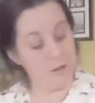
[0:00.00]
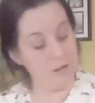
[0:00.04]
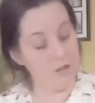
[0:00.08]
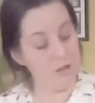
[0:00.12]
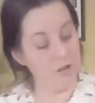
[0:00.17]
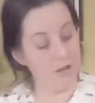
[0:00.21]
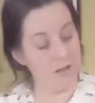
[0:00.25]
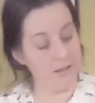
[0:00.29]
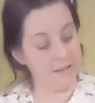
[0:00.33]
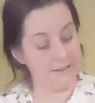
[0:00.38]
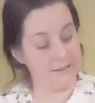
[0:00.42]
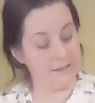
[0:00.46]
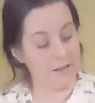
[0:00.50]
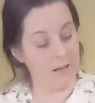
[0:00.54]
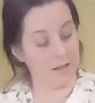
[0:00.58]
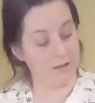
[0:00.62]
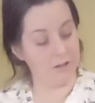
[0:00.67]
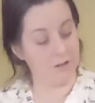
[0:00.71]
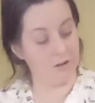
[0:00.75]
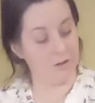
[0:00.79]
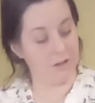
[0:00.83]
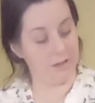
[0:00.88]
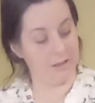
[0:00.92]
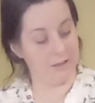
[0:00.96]
of your
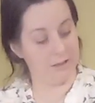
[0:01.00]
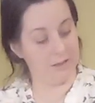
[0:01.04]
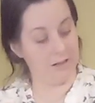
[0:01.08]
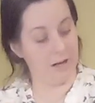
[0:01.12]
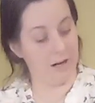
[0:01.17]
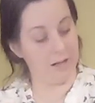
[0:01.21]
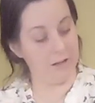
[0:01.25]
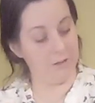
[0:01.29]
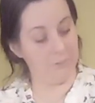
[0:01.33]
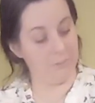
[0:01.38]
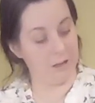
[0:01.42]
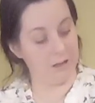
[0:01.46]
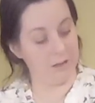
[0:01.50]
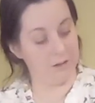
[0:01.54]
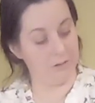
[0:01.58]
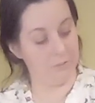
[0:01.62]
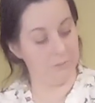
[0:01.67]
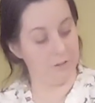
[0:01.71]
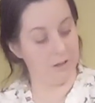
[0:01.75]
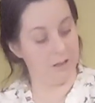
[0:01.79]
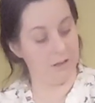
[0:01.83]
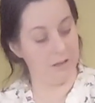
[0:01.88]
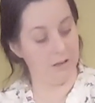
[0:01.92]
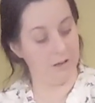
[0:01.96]
adductors is tight right through
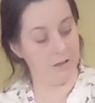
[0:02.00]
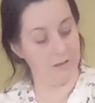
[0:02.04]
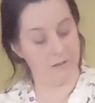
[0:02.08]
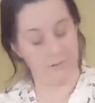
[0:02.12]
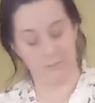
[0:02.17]
here.